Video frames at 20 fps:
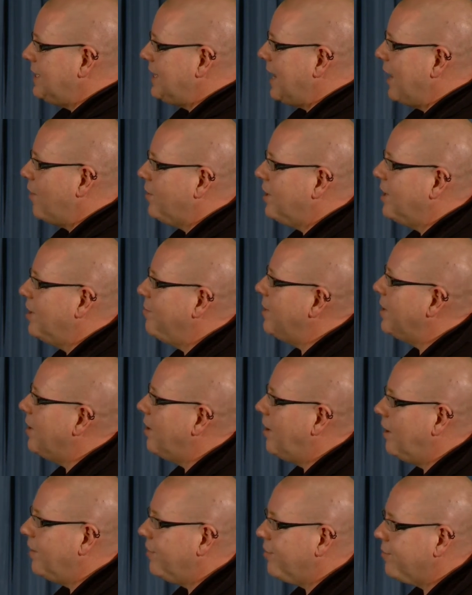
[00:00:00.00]
the outcome in
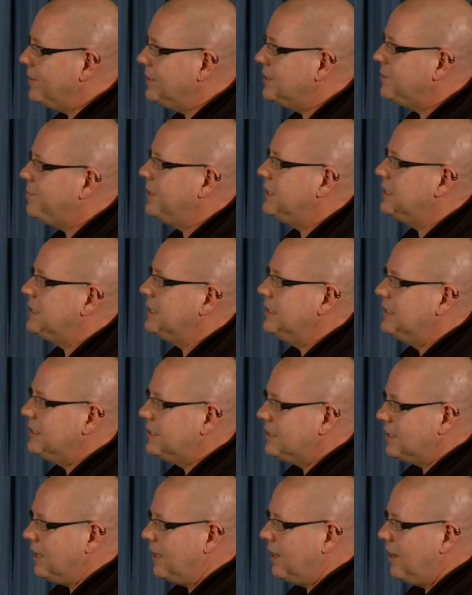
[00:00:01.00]
all 3
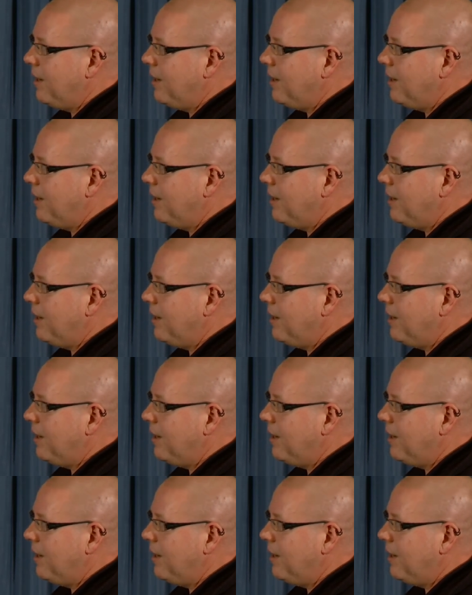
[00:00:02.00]
species,